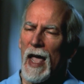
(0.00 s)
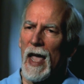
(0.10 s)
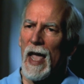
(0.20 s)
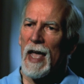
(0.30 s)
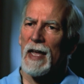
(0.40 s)

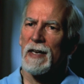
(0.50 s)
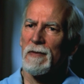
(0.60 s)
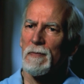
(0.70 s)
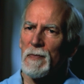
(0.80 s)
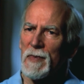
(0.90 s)

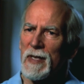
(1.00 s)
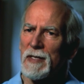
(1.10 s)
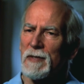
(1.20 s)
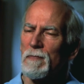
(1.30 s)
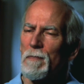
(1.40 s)
And
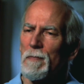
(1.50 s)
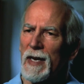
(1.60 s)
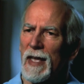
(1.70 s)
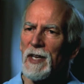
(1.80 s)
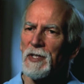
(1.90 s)
these
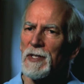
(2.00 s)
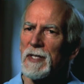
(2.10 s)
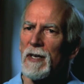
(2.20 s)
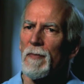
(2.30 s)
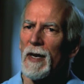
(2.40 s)

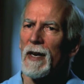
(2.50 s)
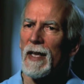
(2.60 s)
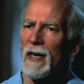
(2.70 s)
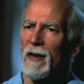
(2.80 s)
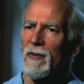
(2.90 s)
medications, carbonic
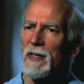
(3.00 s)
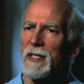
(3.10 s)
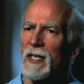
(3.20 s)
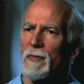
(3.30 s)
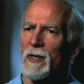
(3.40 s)
anhydrase
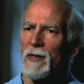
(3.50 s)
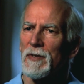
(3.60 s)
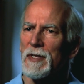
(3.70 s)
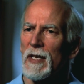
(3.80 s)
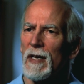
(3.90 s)

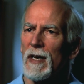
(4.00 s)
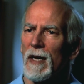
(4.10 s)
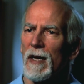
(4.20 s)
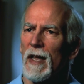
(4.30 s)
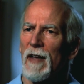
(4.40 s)
inhibitors,
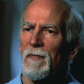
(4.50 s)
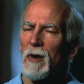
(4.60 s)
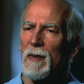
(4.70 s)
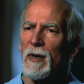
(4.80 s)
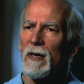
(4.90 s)
uh, have
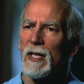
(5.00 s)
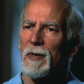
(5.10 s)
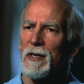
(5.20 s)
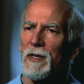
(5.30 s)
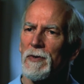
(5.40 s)
primarily
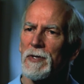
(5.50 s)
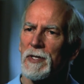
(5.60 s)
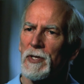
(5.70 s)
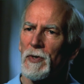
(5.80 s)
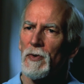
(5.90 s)
been used
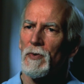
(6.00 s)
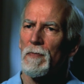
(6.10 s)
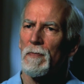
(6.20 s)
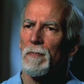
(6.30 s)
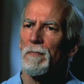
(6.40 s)
to
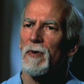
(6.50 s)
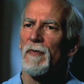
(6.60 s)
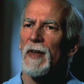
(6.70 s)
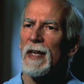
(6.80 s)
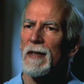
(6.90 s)

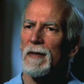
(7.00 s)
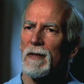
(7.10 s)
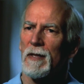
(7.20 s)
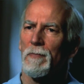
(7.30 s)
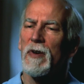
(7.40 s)
prevent
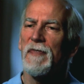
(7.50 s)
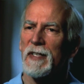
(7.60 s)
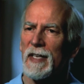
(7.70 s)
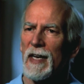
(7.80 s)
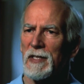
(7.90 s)
the brief
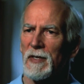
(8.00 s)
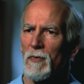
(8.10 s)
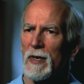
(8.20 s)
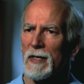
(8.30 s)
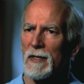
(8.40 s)
attacks of
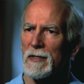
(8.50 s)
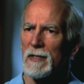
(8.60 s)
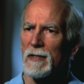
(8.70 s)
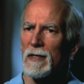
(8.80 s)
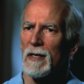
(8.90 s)
weakness.
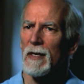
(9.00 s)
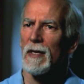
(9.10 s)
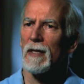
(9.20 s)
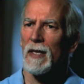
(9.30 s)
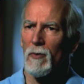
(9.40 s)

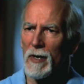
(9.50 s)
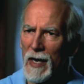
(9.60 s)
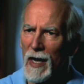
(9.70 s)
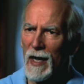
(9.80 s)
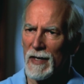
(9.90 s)
They were
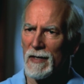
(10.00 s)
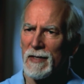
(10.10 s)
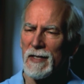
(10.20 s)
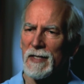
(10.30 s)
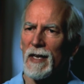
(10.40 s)
not
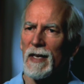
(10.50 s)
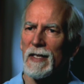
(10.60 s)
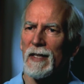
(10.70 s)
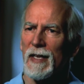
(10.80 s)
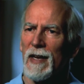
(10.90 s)
designed
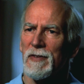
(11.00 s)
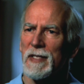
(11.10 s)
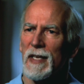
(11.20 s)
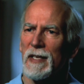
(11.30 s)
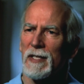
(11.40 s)
at the
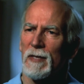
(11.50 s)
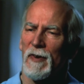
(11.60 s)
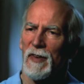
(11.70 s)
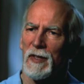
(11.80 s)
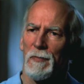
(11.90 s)
outset to
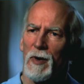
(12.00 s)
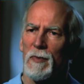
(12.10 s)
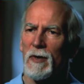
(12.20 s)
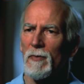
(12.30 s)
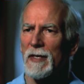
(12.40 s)
prevent the
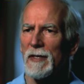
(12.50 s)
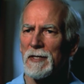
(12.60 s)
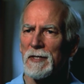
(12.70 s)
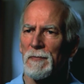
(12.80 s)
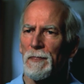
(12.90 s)
permanent
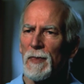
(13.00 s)
weakness.